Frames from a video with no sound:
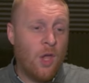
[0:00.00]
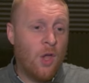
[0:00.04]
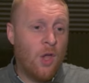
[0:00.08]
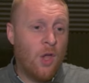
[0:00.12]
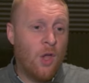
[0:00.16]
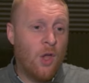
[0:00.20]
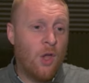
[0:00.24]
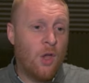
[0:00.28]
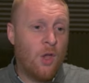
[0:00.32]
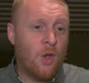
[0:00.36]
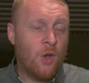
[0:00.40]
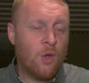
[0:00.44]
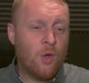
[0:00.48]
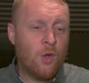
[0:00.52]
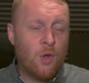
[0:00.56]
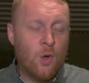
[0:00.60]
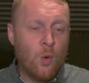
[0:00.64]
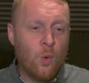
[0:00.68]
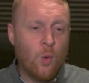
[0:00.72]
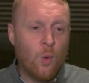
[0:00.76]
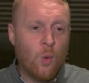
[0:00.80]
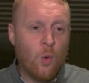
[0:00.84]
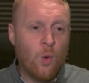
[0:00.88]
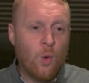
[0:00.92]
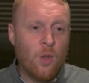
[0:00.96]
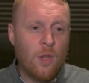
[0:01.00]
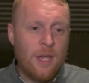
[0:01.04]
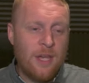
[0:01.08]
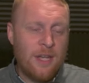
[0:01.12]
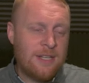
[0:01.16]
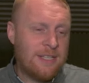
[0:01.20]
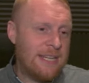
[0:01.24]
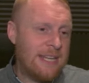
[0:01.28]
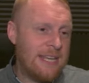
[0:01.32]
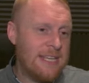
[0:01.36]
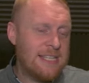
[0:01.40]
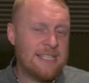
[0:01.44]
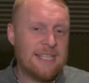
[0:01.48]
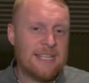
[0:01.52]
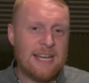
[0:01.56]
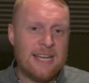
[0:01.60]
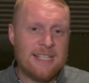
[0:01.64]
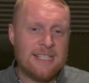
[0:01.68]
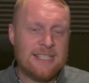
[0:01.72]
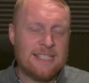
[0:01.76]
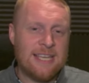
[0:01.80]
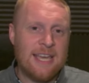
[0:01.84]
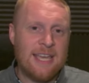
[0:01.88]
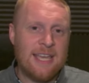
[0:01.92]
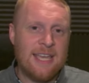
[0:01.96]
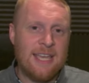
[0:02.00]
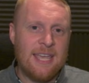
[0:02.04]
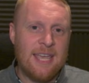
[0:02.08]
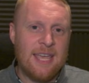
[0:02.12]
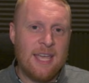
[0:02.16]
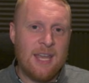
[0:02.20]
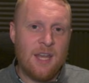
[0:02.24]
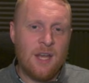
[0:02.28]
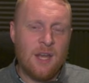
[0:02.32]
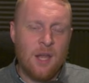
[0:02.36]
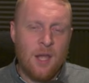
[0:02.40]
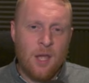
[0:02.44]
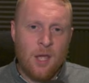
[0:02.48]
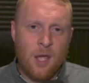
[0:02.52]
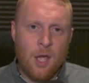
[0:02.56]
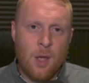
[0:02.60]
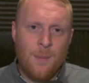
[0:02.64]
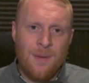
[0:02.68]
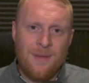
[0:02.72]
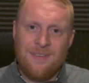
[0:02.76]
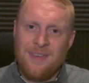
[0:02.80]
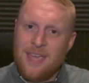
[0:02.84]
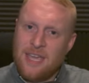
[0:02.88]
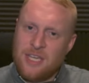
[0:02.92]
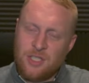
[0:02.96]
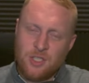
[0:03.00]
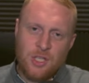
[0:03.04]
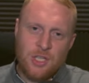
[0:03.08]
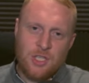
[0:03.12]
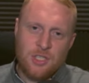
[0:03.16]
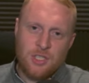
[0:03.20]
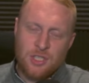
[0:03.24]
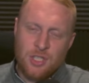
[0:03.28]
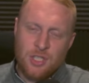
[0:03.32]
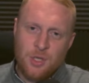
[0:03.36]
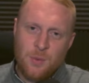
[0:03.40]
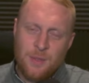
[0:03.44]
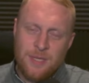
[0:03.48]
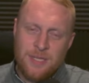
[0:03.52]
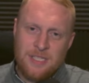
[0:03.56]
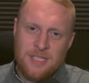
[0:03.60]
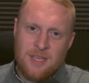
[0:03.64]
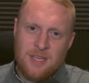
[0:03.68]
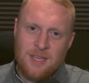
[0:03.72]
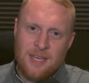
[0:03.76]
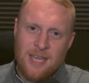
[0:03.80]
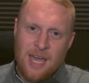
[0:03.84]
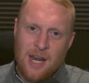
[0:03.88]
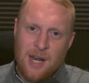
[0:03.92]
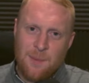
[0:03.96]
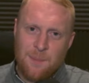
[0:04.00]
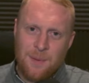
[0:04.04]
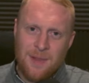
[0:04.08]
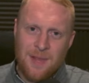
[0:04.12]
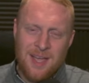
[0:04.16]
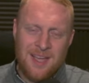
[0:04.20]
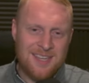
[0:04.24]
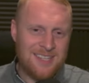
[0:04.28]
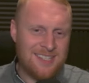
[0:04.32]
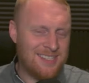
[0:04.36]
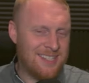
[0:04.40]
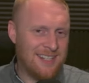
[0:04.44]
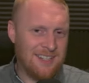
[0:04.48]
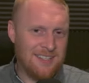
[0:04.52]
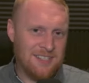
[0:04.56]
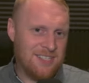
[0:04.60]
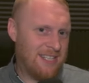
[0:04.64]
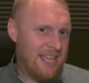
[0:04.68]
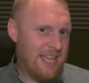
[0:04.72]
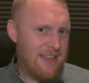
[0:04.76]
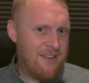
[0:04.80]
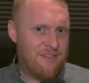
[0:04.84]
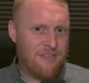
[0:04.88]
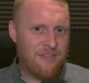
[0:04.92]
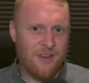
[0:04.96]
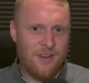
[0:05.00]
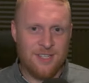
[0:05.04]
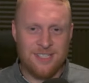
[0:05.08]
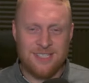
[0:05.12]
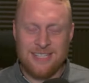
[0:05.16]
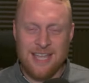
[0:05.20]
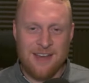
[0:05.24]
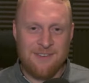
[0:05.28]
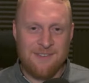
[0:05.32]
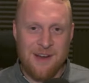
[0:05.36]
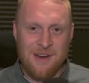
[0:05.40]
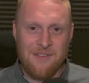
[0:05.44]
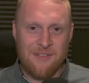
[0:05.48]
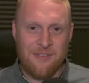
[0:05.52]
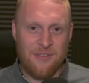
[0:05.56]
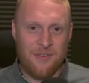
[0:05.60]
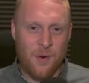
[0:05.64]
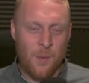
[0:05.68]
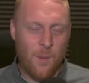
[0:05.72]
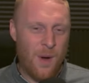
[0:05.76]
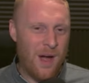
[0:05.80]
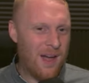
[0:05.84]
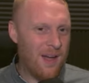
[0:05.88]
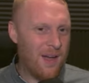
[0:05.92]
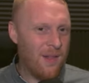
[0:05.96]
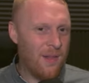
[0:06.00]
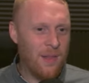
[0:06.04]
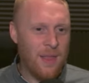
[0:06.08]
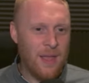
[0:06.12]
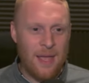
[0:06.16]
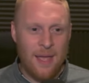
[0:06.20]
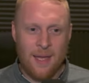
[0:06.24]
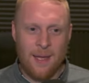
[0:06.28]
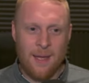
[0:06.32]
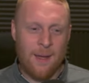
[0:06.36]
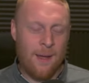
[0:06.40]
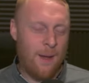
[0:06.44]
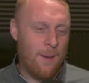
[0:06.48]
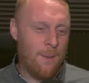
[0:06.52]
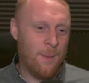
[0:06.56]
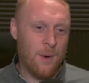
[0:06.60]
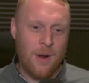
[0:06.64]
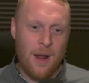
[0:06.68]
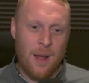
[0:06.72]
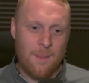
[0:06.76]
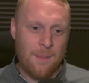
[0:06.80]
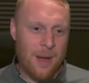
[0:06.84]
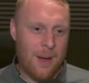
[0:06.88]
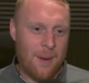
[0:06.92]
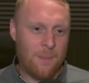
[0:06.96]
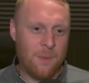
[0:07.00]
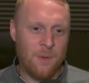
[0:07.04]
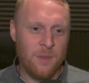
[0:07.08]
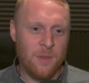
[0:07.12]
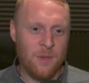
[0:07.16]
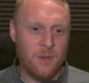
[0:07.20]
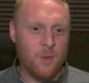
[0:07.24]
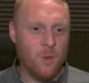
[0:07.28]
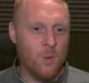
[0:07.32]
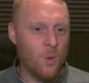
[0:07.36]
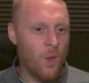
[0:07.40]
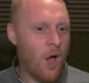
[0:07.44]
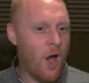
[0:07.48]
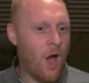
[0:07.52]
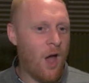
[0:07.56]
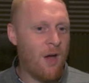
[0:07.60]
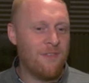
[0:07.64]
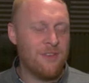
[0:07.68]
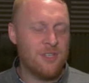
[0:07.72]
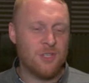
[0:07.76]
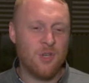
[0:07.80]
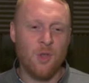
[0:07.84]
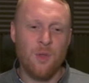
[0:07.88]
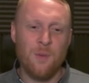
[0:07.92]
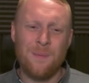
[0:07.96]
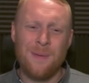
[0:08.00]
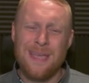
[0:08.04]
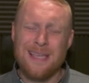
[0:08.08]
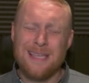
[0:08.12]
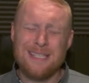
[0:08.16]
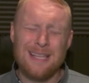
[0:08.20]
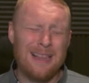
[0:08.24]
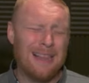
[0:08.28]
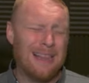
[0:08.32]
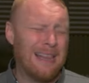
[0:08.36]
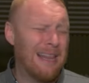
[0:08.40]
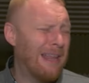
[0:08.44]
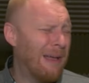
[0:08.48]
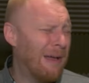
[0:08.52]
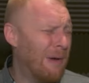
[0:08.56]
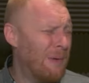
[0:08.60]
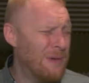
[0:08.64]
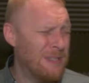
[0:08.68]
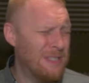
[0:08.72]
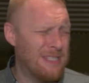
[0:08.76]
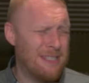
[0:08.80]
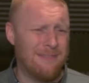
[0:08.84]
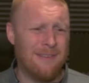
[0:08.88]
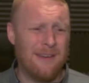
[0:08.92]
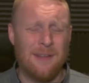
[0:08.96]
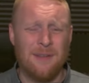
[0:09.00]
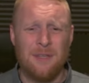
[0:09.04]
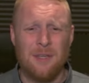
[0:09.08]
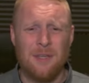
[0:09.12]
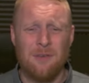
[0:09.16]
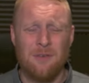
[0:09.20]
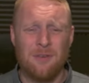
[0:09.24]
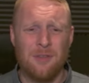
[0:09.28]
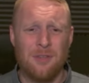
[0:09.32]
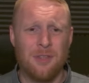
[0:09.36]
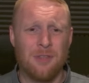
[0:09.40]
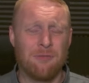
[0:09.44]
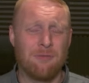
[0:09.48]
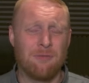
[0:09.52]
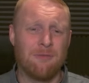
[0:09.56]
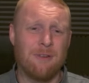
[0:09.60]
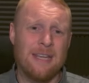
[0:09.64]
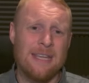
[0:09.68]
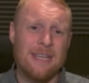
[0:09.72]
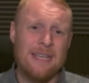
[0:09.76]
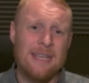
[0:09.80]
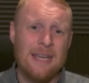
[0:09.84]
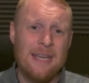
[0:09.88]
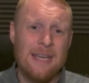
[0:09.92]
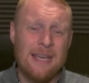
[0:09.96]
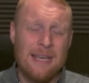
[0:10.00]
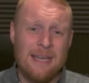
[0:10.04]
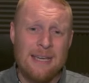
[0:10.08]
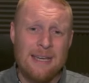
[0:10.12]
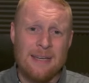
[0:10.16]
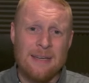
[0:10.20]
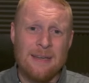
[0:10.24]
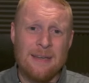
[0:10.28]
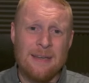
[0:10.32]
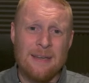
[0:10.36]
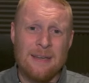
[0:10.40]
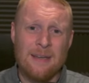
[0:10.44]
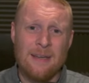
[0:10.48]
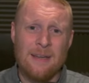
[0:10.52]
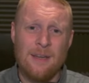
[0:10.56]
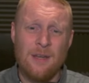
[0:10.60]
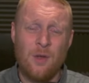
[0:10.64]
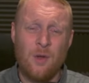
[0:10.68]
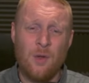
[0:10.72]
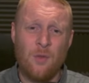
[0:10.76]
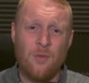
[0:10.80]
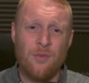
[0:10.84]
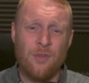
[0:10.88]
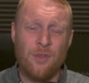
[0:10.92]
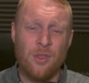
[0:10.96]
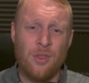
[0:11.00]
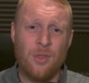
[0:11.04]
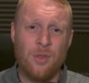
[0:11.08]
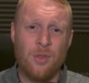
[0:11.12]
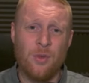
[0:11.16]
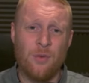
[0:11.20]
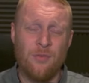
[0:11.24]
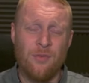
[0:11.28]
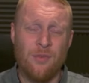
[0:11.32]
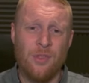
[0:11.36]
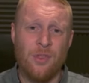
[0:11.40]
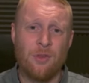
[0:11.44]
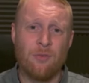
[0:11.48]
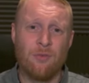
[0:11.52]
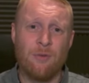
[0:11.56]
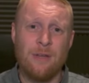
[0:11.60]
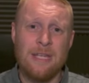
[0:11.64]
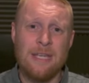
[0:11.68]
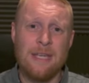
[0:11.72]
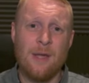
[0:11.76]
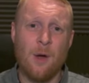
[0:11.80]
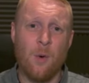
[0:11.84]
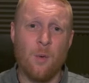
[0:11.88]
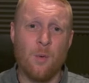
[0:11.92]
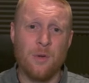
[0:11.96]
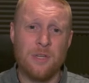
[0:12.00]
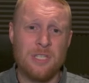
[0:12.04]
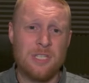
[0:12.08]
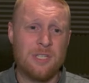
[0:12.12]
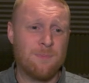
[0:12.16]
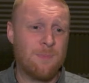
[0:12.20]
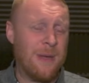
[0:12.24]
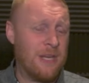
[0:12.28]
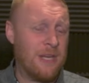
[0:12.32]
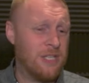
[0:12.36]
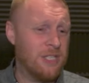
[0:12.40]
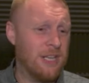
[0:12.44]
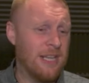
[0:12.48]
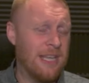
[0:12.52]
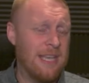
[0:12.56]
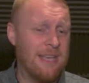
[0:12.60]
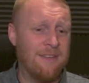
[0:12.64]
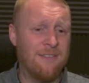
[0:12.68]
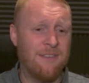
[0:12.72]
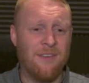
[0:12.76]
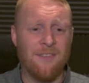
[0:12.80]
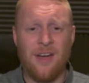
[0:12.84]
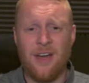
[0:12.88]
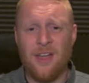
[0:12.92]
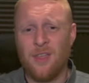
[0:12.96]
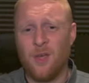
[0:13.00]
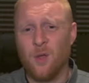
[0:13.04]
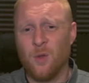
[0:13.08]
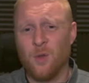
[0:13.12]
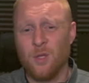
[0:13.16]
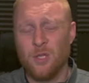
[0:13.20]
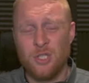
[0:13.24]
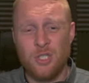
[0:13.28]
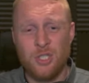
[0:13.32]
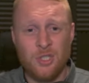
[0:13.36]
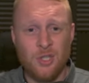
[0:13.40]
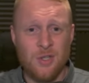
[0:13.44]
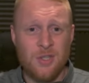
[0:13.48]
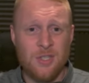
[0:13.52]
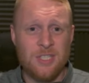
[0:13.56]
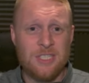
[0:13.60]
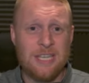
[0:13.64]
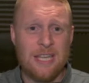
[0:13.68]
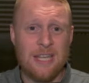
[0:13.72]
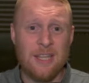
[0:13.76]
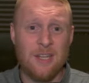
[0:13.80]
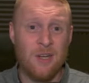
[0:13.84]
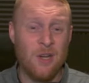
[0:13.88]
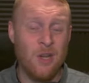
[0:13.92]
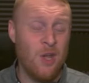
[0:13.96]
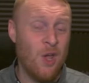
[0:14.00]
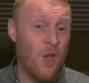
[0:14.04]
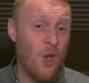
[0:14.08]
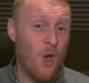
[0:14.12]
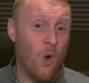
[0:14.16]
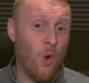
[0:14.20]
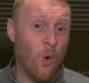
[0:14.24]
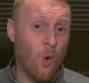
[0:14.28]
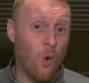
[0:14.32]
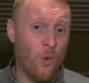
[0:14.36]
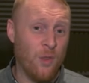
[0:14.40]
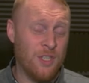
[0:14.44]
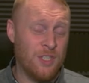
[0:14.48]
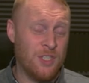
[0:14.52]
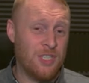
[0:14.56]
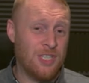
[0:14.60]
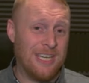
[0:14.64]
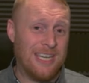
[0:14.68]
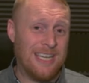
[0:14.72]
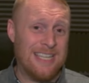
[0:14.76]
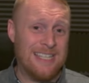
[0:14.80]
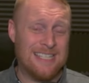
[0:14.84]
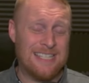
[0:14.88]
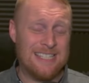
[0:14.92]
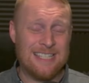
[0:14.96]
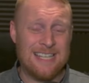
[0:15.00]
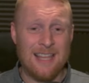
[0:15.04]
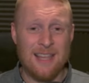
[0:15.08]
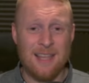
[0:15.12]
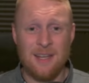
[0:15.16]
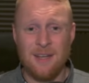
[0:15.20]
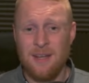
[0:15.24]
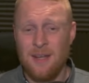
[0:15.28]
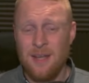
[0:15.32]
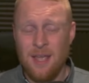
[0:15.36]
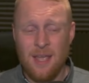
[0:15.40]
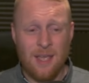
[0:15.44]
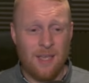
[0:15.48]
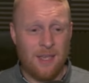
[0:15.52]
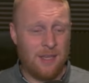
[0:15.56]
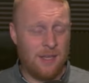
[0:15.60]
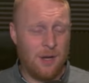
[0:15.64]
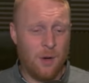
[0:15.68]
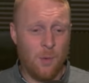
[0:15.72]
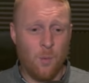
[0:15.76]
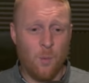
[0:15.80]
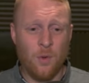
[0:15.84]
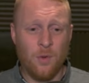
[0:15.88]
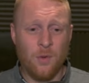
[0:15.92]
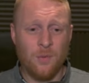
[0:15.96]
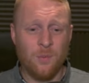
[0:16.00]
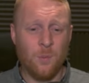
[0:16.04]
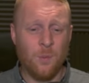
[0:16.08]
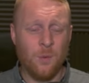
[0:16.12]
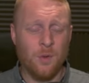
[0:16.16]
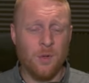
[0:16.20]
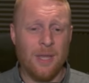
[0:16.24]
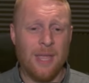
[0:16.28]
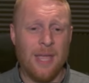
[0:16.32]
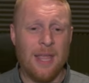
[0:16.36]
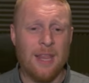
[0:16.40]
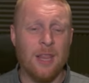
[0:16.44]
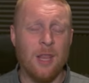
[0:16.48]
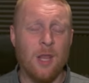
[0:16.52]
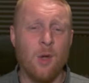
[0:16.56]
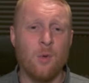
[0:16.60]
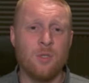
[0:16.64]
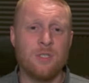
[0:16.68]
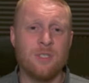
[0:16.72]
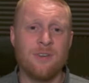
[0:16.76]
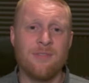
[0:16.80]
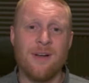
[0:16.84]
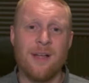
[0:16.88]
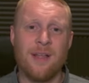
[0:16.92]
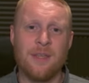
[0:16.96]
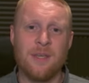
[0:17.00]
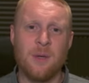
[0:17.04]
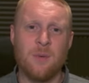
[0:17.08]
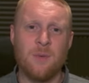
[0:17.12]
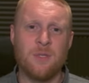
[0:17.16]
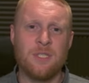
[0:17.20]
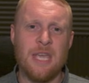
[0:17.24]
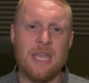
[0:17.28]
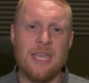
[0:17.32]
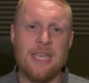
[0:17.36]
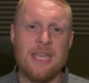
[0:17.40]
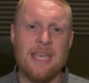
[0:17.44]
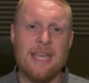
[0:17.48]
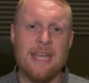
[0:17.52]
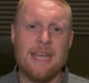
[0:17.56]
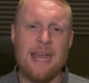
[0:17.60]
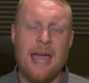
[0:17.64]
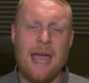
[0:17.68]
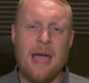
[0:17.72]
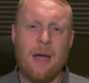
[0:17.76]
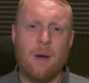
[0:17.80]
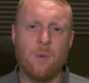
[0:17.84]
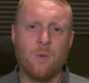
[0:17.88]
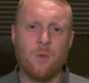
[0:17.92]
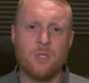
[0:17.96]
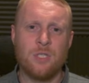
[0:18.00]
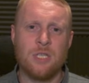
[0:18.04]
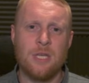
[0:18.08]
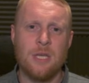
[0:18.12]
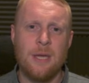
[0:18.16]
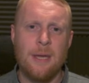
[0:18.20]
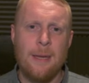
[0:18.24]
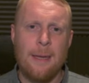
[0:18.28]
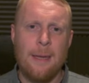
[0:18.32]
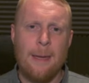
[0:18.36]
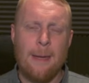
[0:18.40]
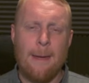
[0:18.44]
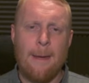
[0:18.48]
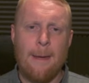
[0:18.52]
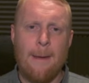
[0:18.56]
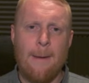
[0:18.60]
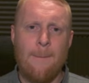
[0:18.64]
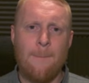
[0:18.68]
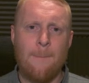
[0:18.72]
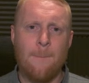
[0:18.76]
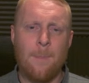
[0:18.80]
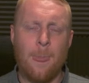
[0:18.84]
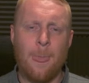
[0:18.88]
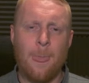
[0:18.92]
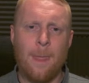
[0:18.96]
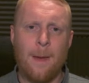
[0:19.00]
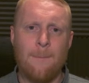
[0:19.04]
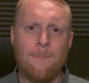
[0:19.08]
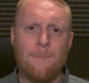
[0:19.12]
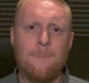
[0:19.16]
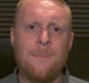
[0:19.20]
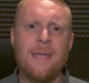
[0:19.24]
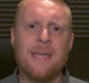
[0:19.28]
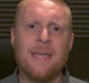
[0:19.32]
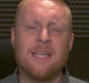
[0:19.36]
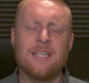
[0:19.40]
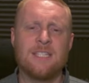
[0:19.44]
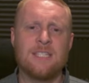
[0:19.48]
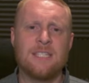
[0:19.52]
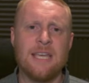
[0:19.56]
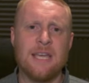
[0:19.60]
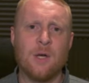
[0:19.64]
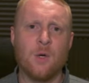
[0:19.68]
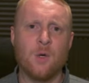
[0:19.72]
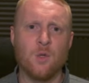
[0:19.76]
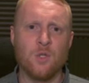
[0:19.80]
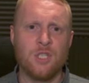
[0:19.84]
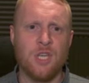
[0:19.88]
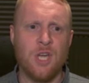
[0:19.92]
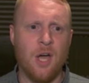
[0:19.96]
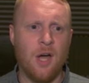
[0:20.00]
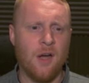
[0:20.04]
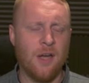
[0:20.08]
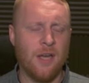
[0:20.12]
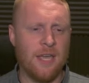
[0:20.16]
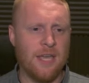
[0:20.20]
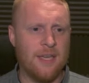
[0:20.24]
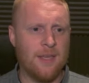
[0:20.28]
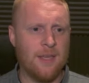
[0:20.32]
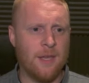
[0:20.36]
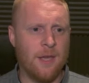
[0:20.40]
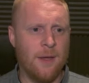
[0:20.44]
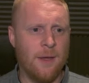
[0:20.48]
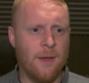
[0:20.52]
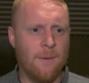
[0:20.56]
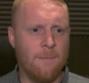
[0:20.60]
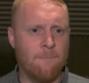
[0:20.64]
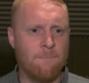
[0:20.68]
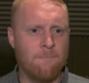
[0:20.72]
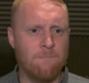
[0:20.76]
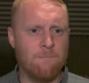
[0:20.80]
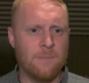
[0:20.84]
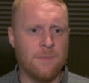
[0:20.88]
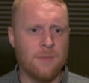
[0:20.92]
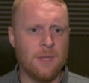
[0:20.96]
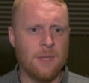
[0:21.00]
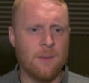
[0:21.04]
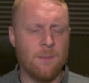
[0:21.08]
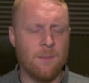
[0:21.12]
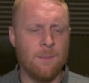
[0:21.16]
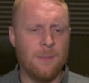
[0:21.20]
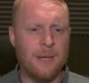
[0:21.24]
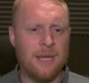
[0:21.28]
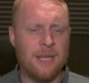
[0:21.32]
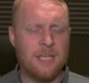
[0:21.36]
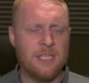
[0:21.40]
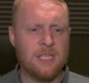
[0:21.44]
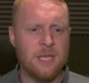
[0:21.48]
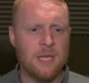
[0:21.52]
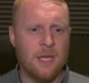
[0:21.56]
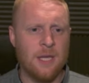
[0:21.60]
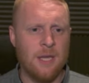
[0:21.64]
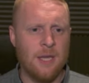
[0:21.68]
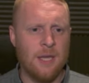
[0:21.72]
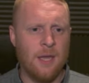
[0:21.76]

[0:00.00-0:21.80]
Uh, Ghoul, decent at tanking. Um, if he gets a chance to do his uh, cannibalise, then he'll stay for stay around for a while. Uh, but I'm happy with the Ghoul. Harvest Golem gets loads of value for three uh, for th for three gold, especially if you've either got the stun talent or the chickens talent. You know, we'll we'll get loads of value taking out um, big single target um, minis.